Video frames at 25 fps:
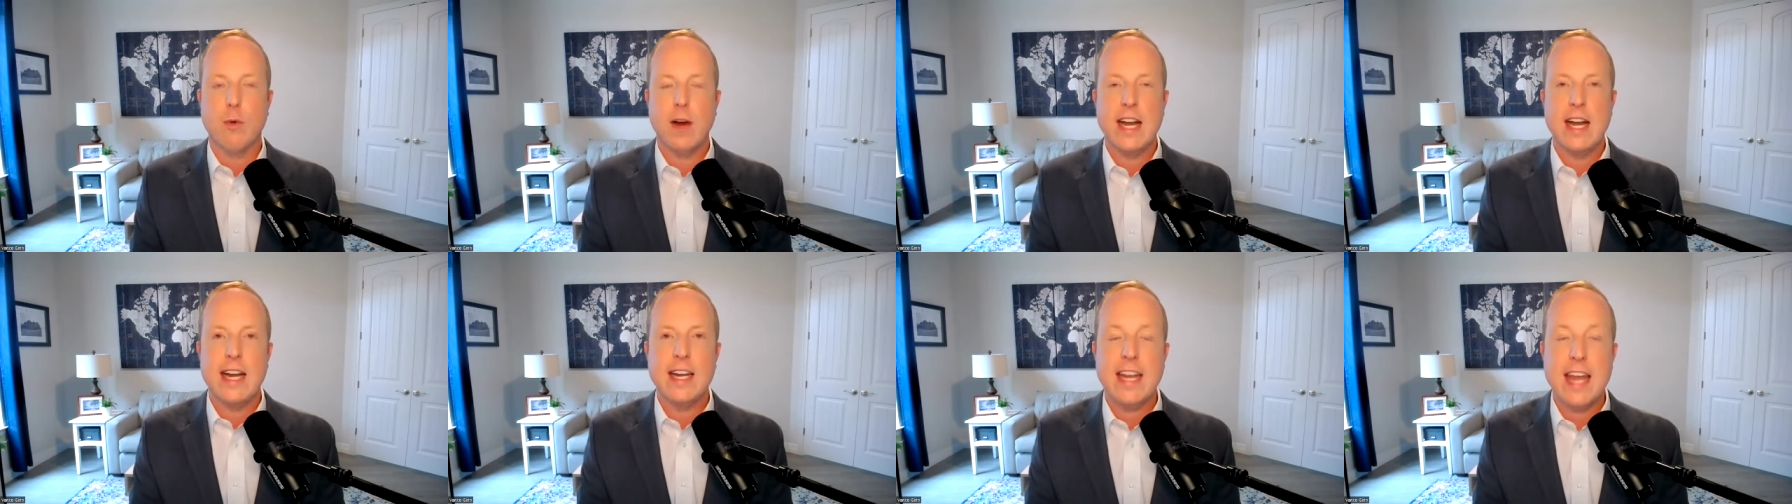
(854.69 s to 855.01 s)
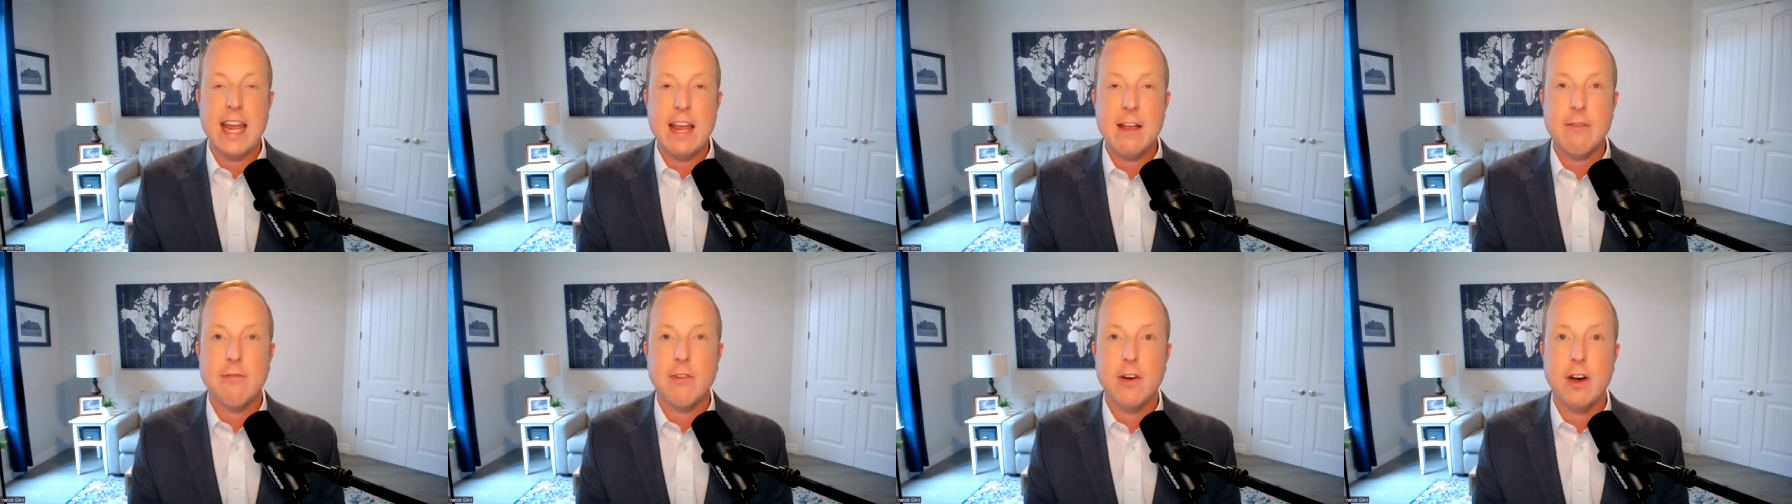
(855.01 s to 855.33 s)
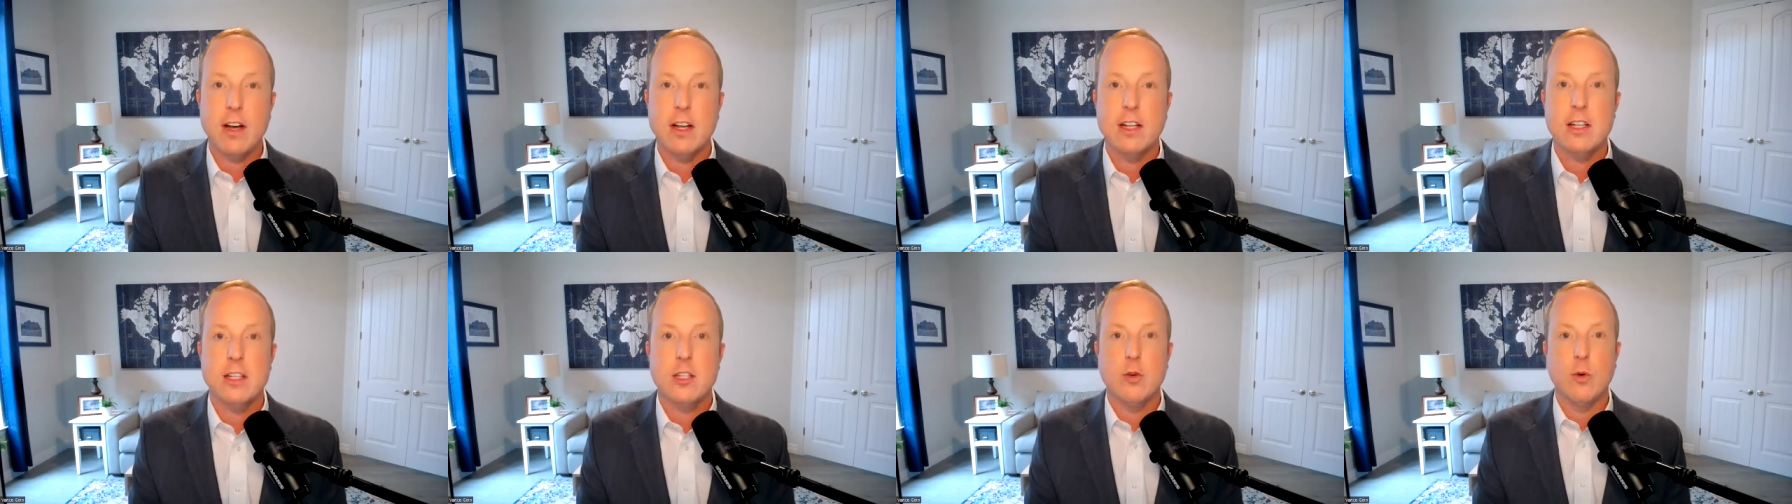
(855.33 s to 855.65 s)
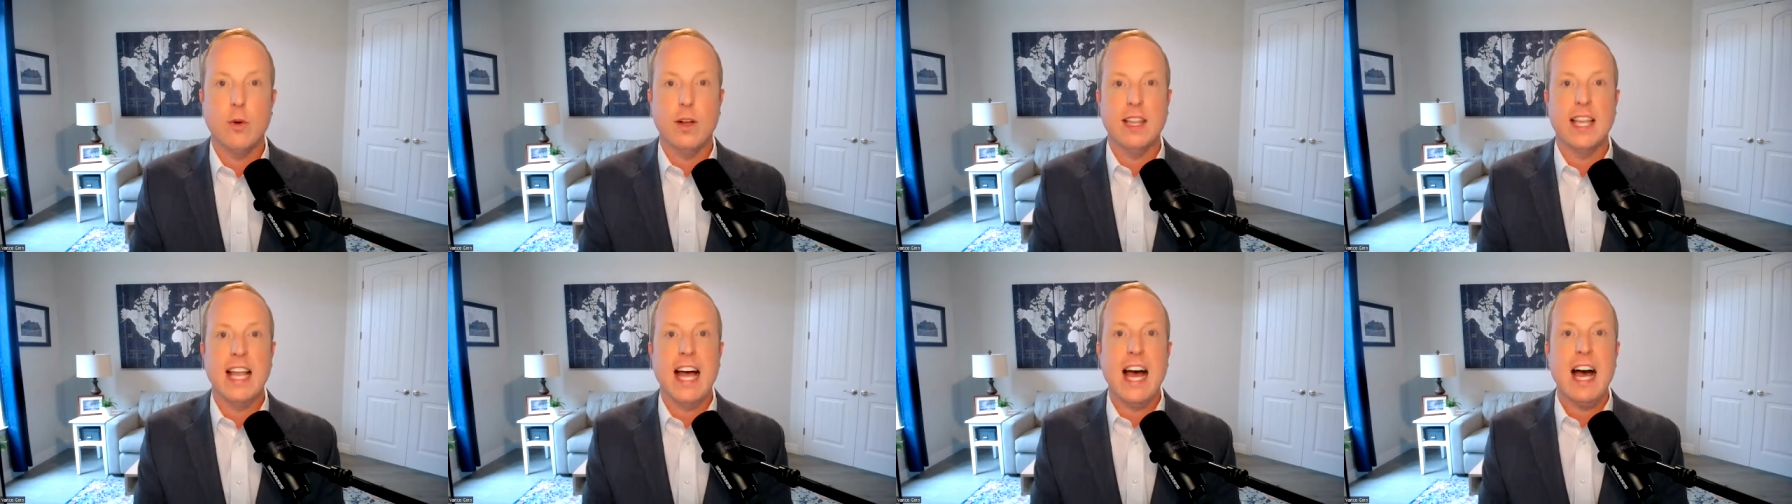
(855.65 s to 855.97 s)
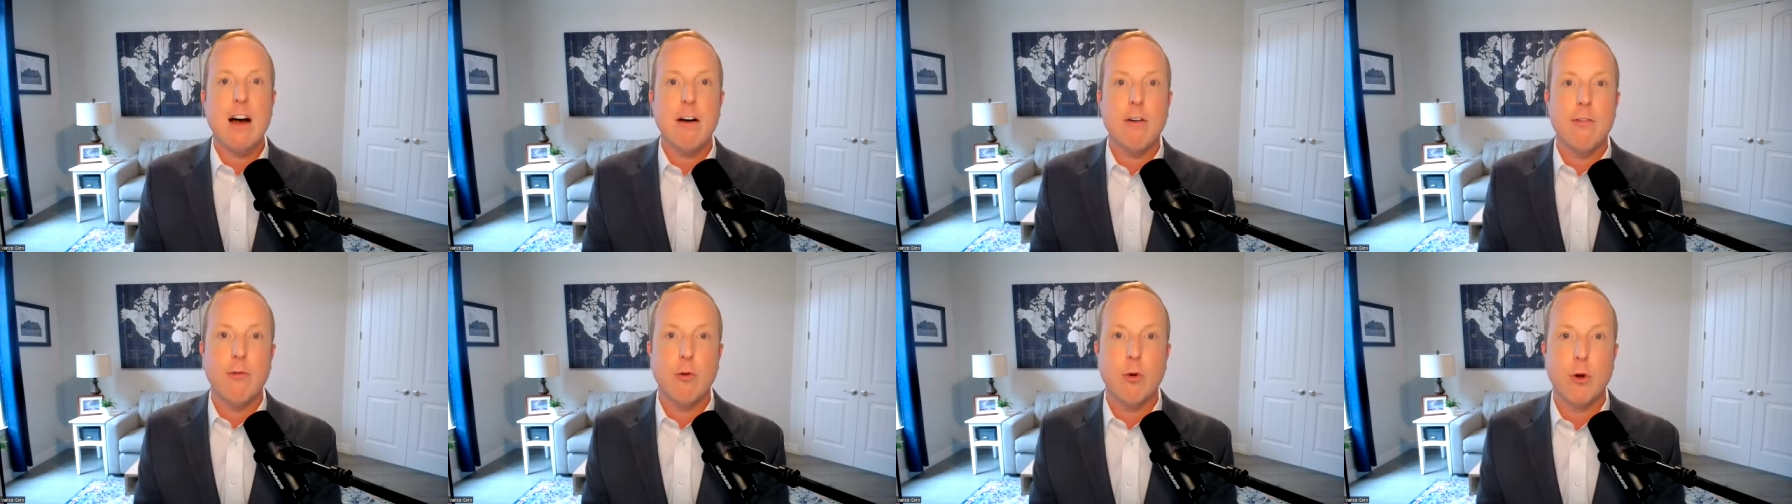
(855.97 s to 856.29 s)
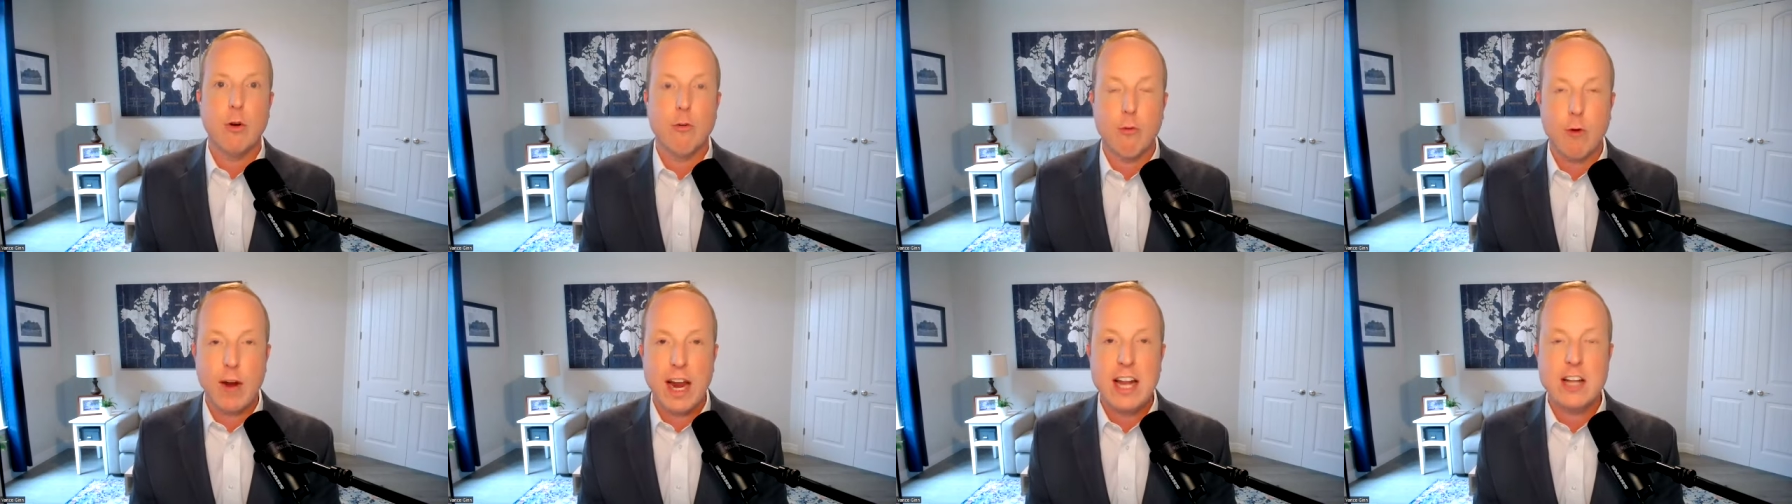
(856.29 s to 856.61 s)
rainy day fund to allow
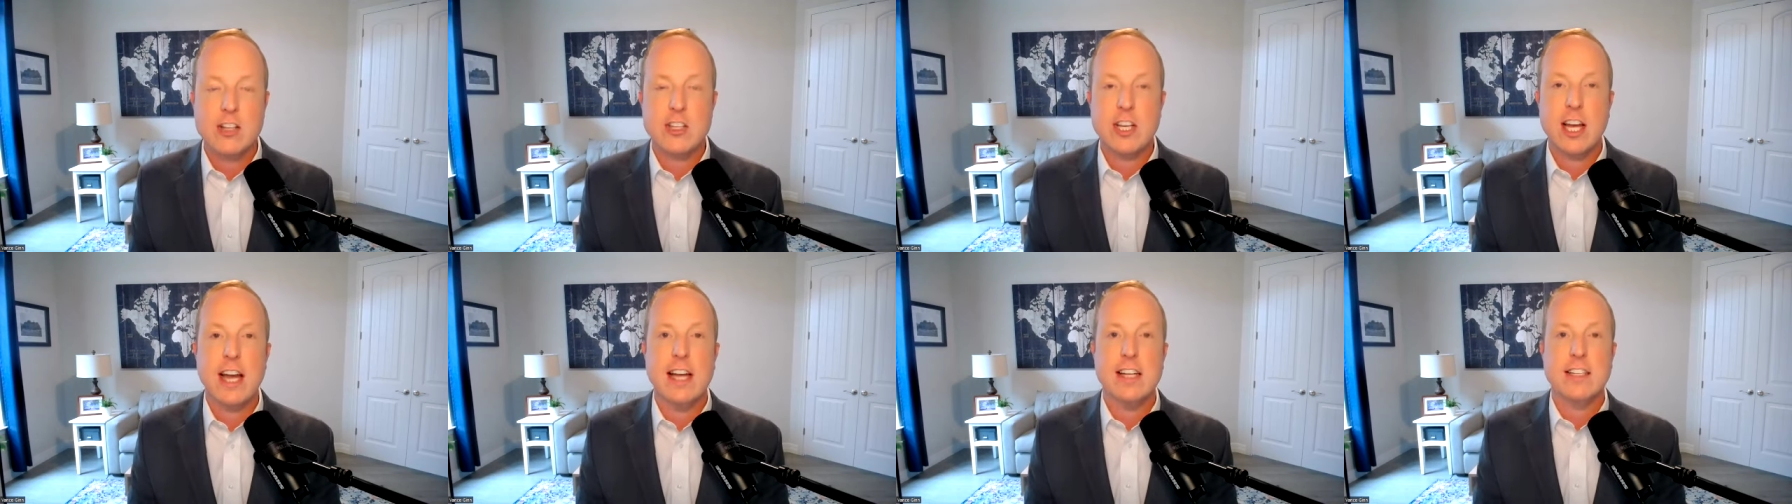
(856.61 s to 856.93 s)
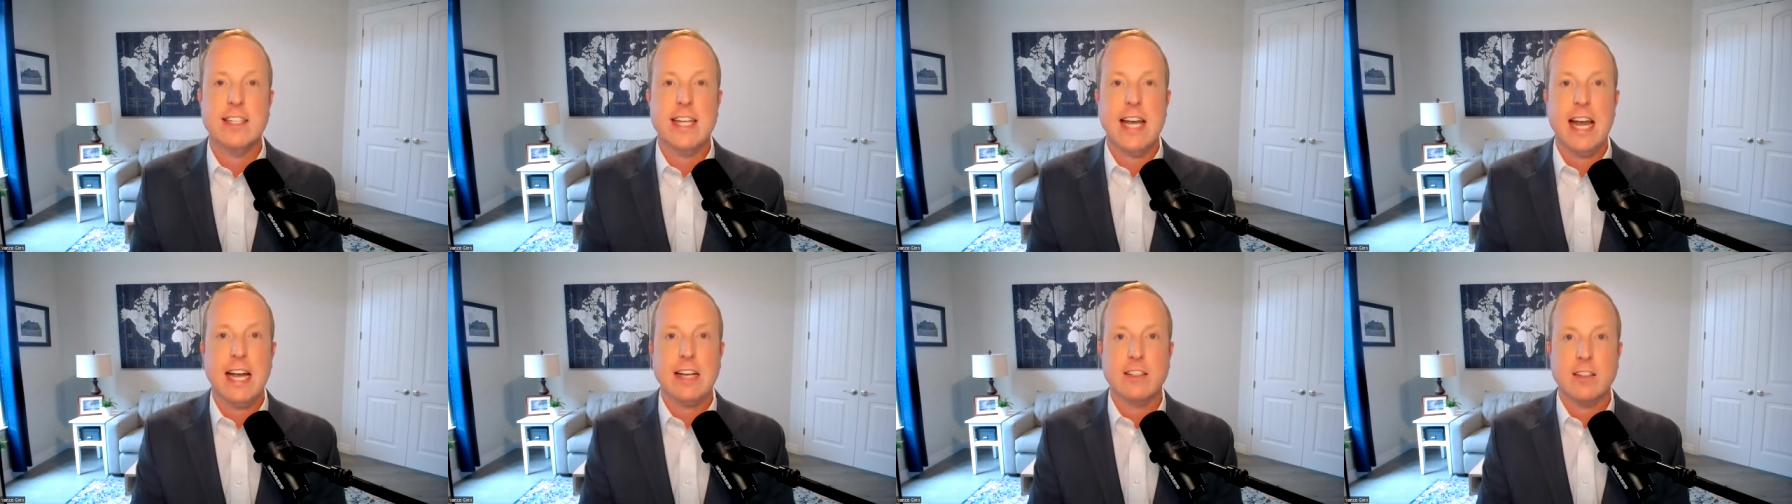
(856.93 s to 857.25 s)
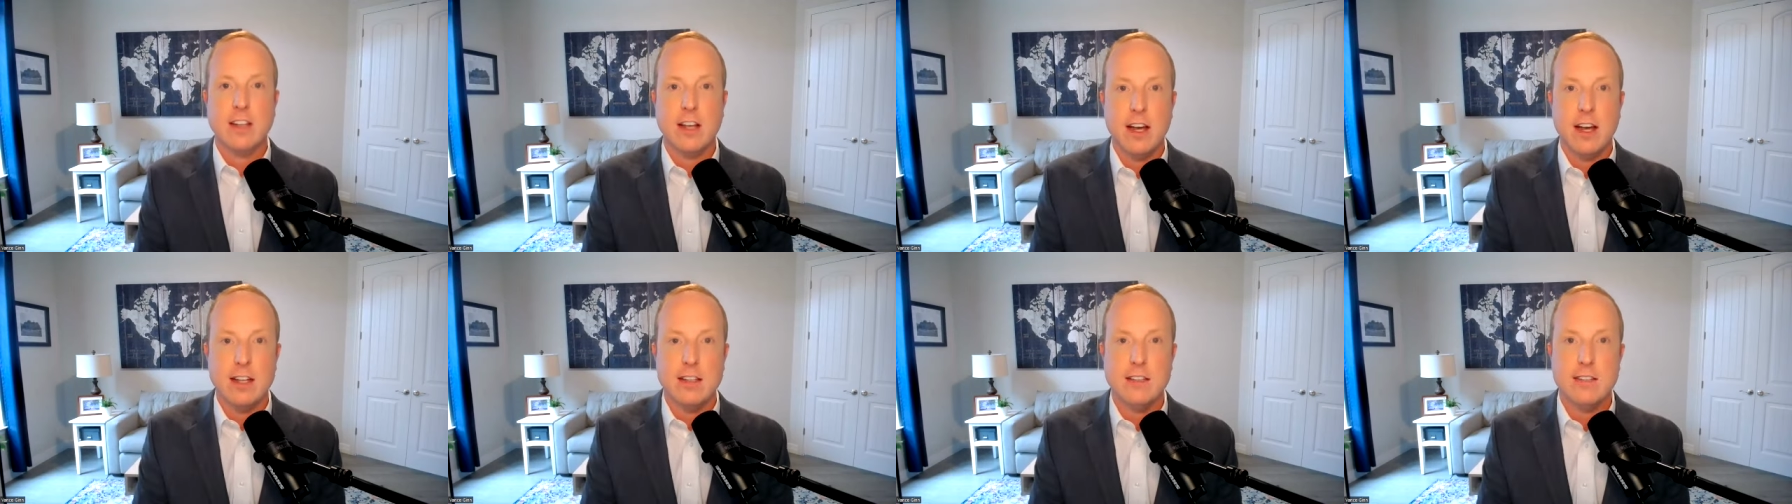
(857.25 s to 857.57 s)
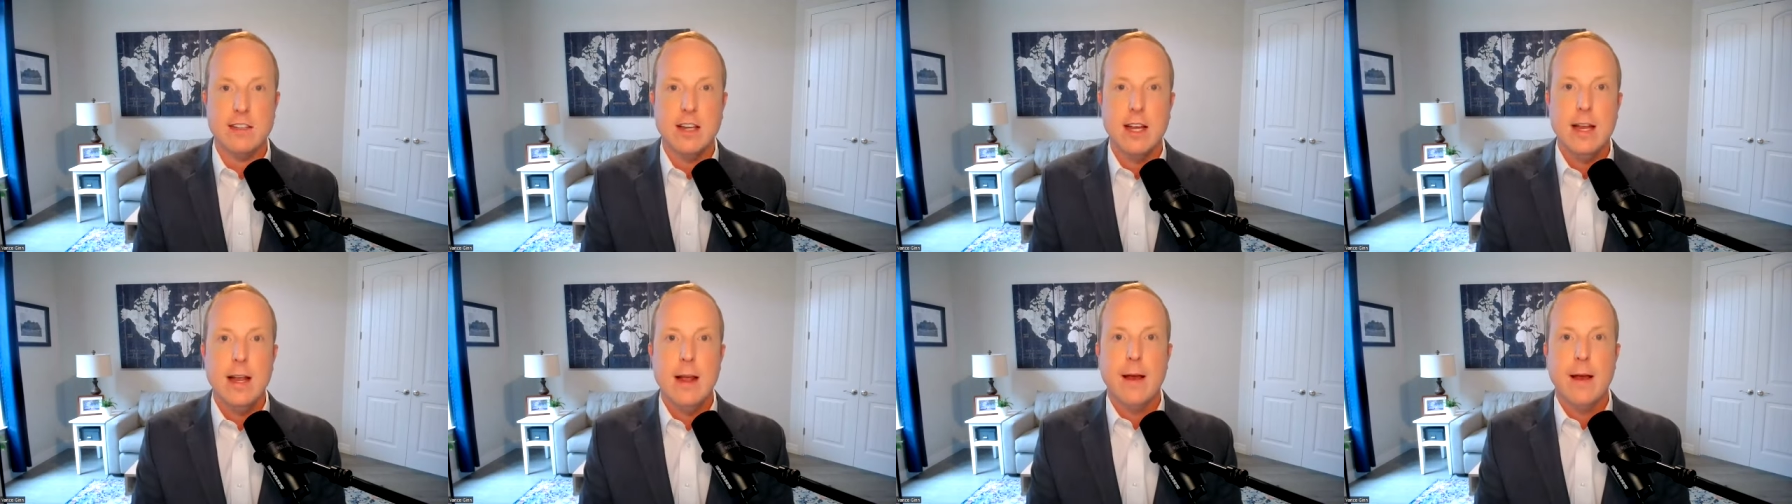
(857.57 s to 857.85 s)
for franchise tax cuts.